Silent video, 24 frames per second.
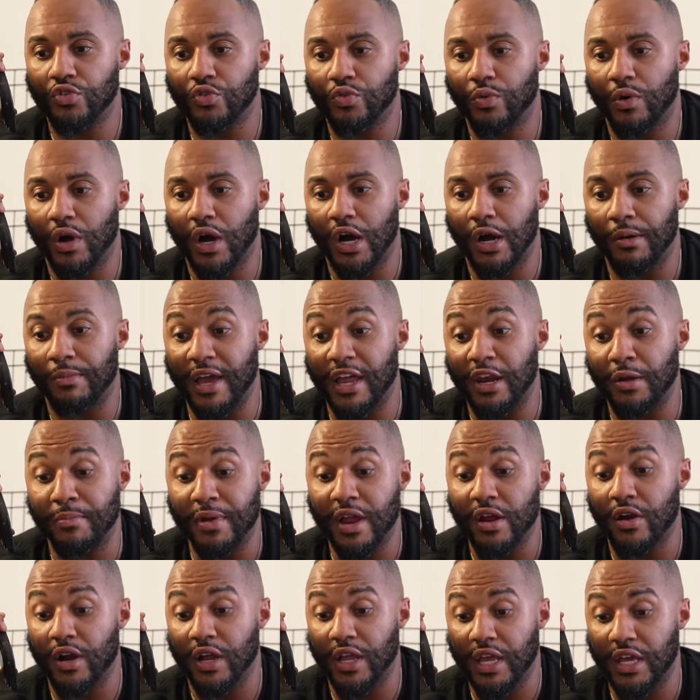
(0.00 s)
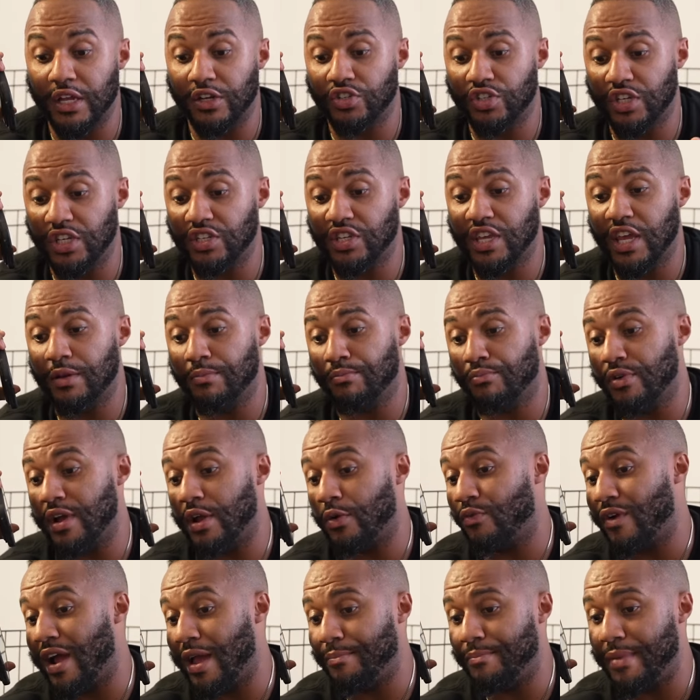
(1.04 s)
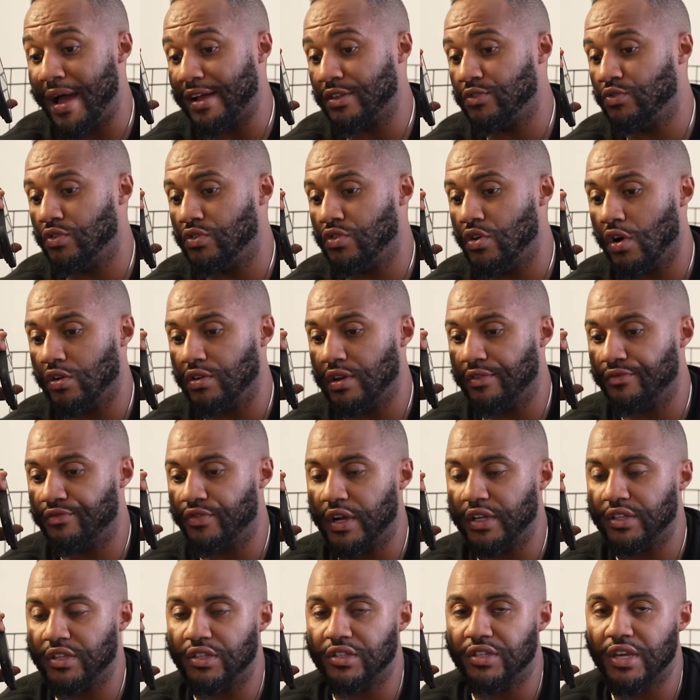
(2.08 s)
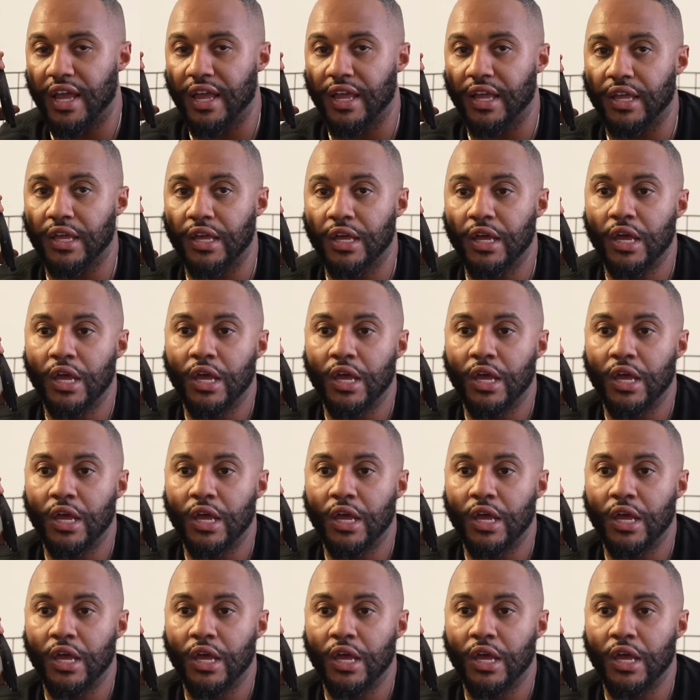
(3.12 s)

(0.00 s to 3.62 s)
and Amira again, she's getting bred right back to a dog named Frank the Tank.